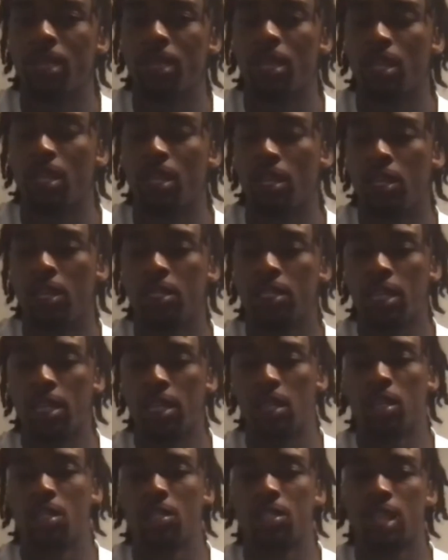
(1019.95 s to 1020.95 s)
in
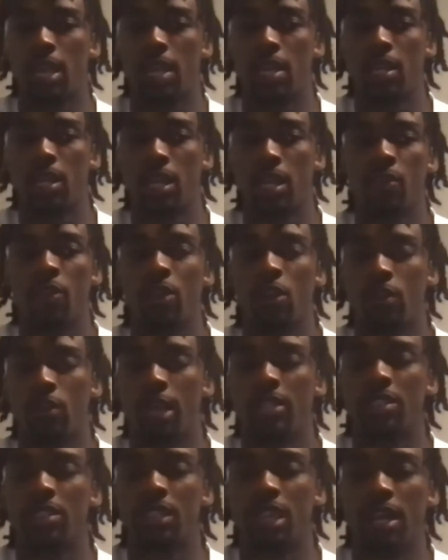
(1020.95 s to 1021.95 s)
good standing, even though
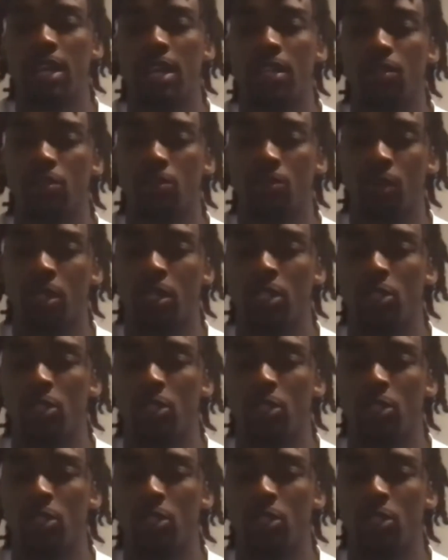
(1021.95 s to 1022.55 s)
that's not really